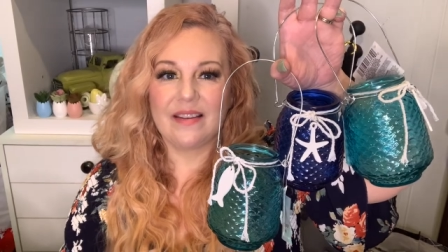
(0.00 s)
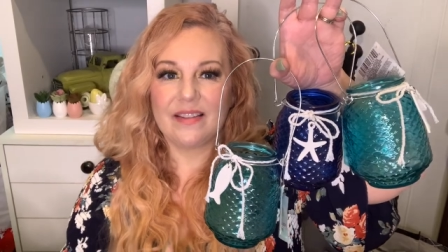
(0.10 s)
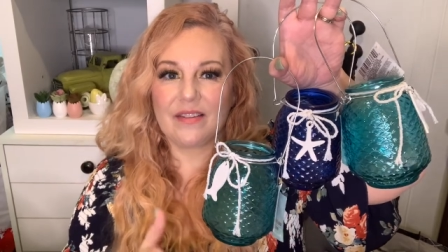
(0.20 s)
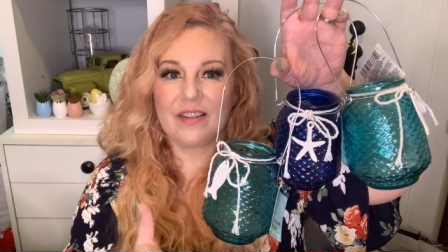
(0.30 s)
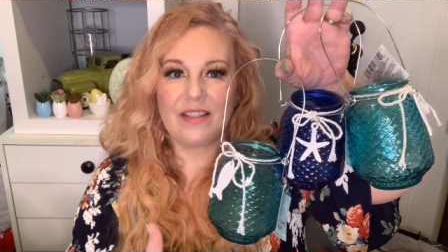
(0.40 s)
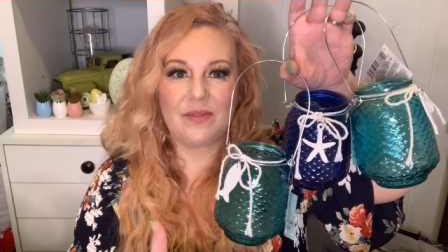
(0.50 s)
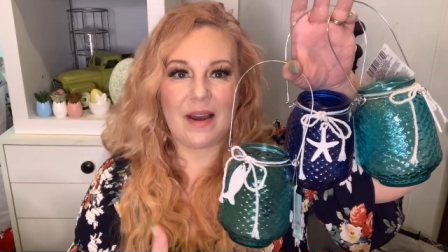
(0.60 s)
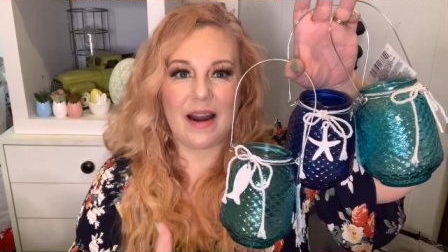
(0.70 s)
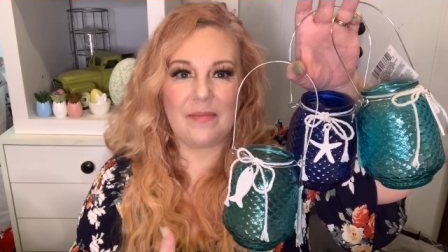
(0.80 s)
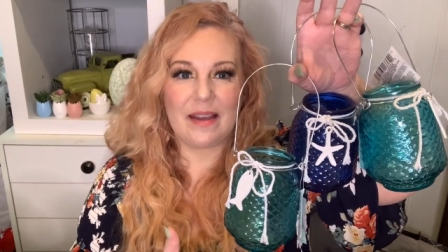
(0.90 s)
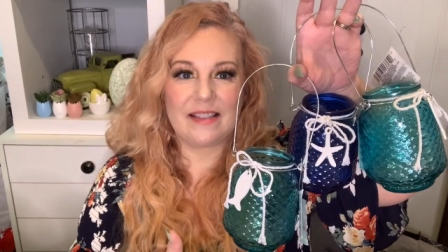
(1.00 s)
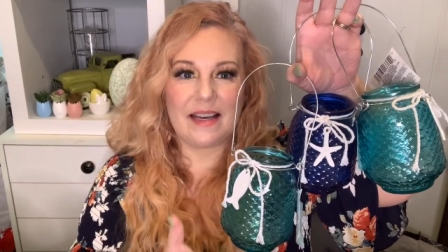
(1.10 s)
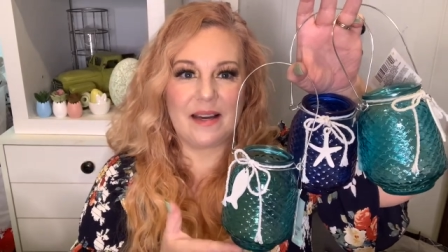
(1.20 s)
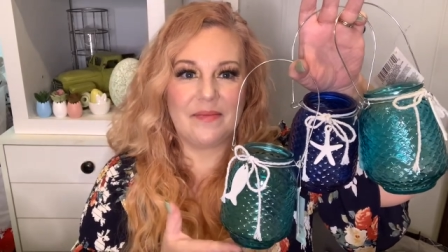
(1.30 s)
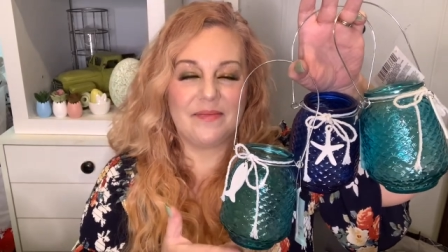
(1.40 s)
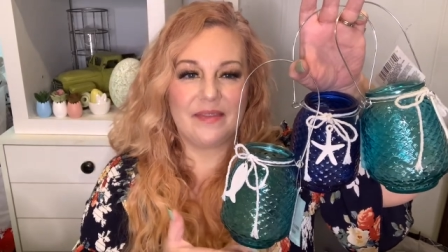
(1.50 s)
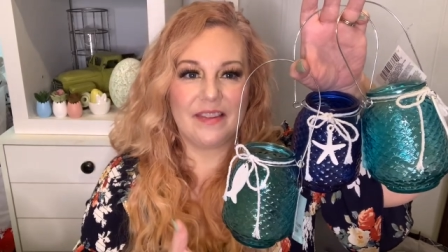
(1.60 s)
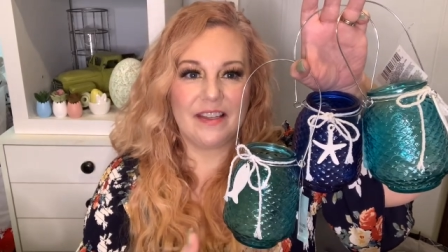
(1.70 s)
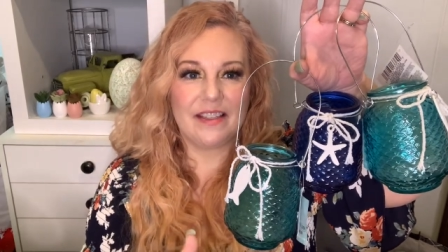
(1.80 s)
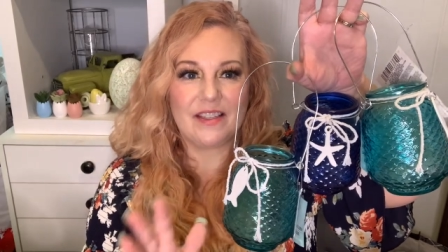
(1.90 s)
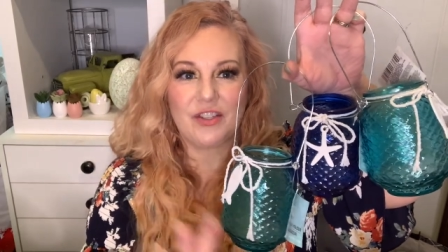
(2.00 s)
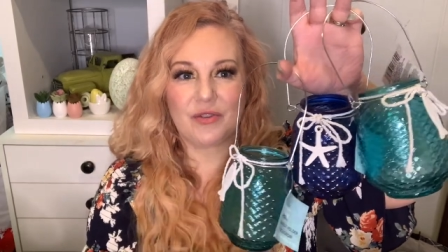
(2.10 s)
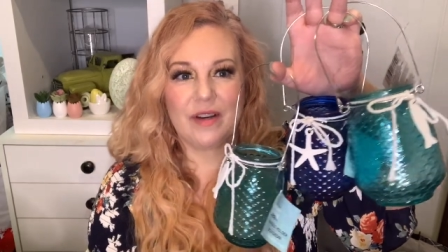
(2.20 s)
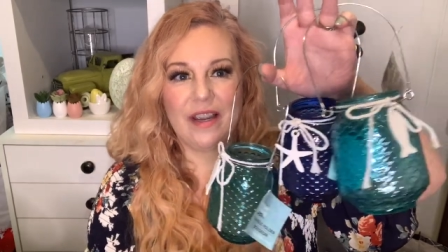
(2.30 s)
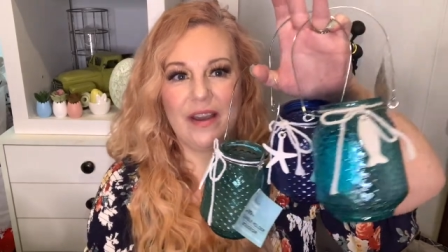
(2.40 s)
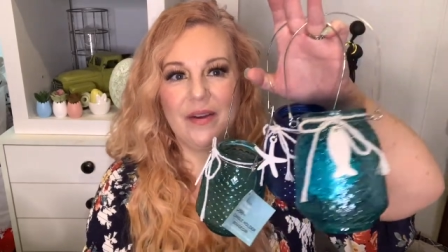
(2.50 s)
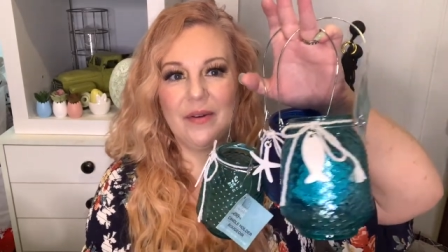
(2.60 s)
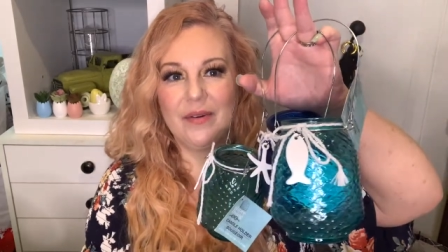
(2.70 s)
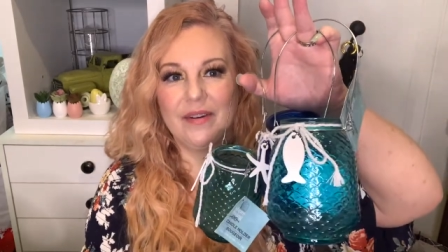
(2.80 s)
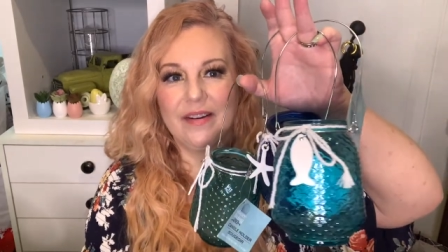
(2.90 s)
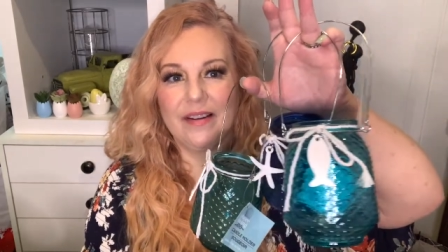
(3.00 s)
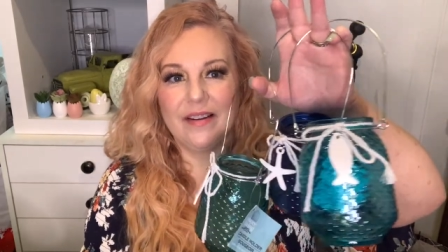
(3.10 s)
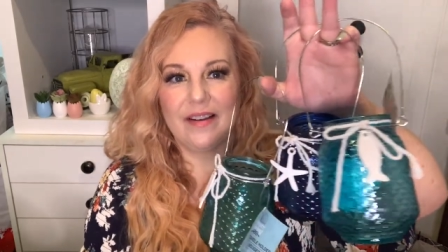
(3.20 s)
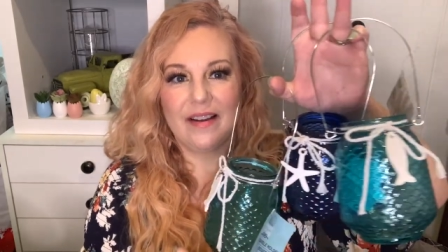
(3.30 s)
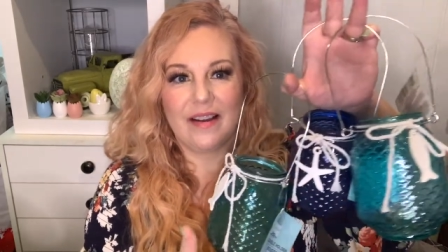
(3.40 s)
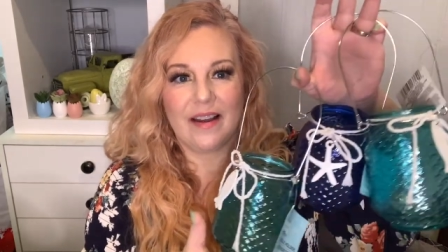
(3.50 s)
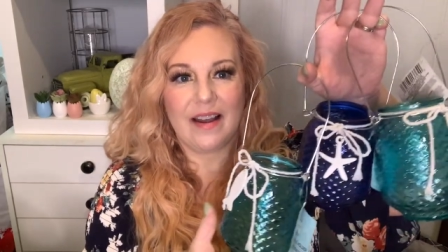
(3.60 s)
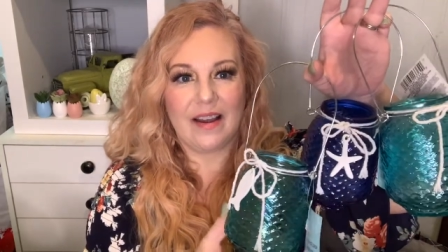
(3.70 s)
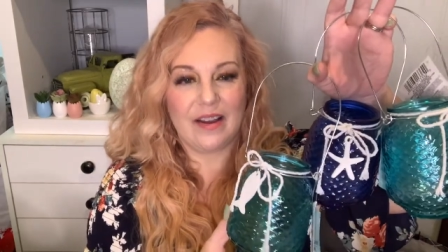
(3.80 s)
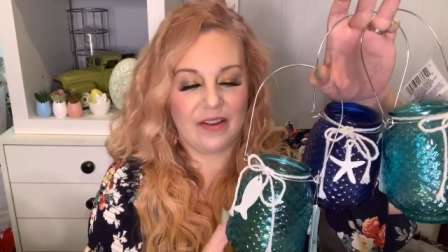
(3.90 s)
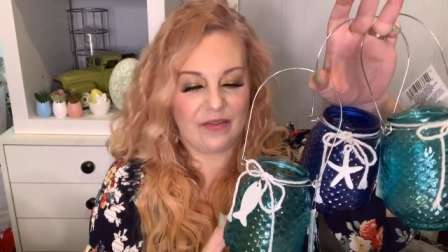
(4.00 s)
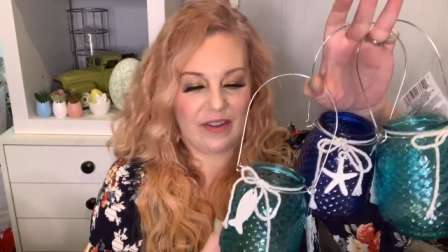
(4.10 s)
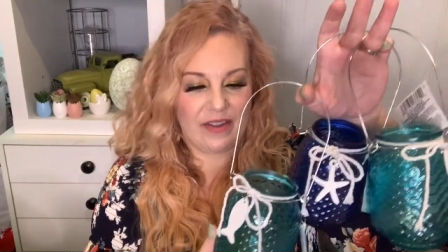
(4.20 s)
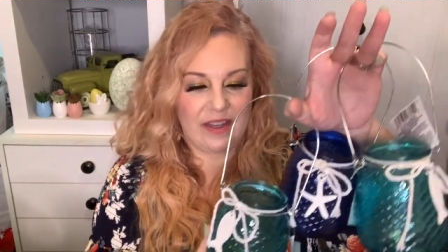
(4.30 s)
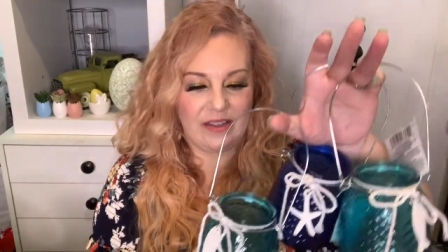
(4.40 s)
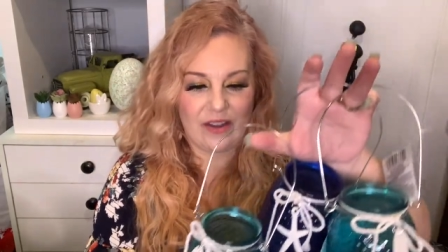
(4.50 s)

So this is what I picked up, this trio of these